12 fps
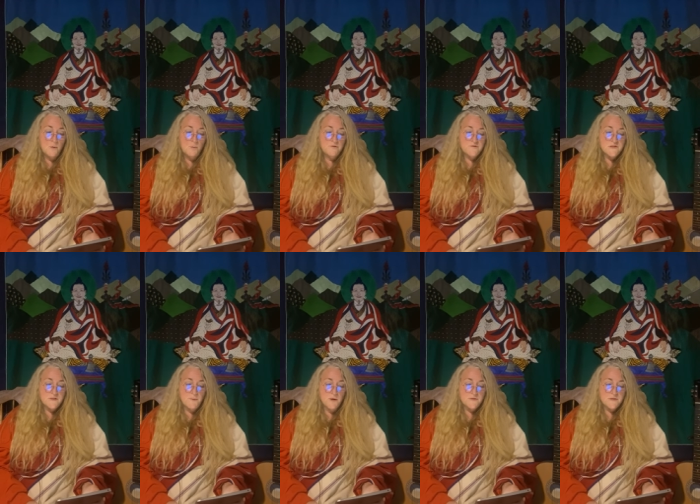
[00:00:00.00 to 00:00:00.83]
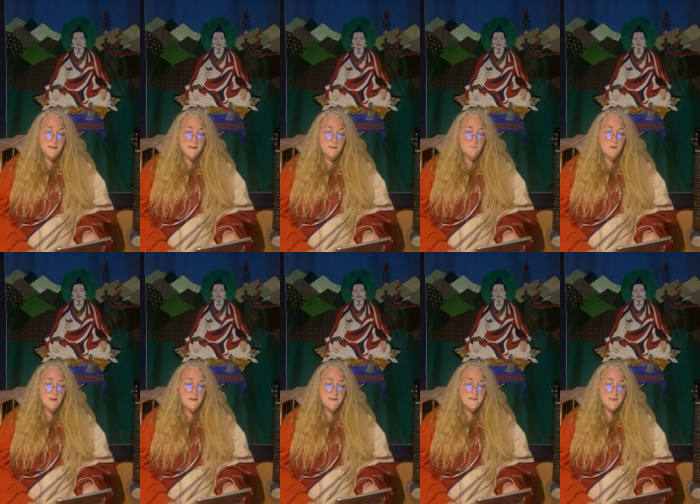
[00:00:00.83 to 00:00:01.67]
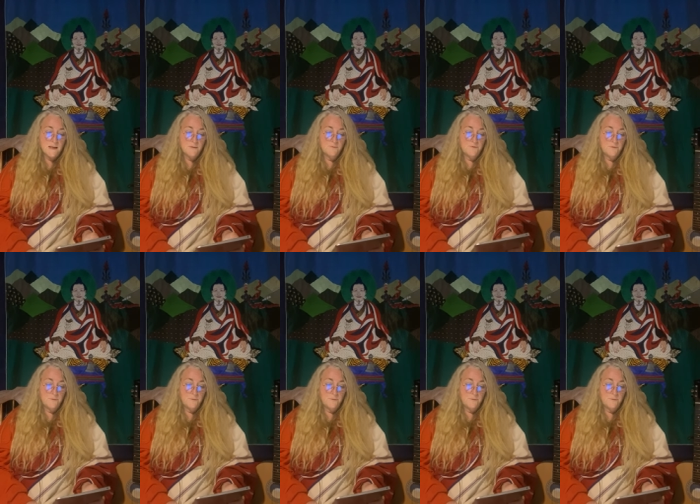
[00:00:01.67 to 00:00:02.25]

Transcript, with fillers: which is supposed to keep the heat out.